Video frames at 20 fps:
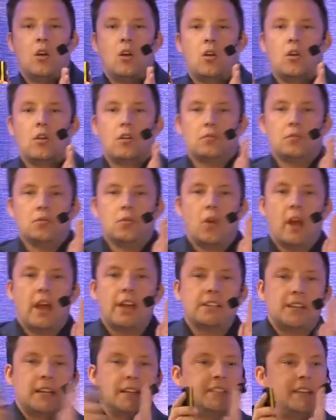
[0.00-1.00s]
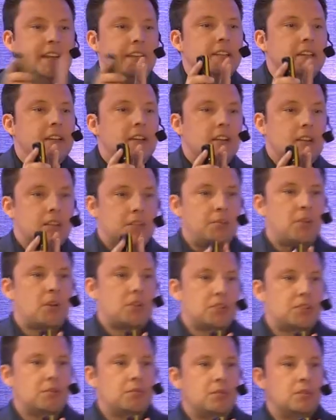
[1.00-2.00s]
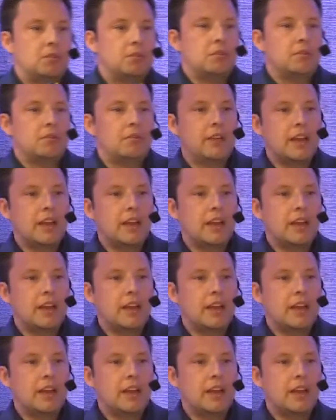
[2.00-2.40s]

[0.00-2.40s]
are as identical as possible.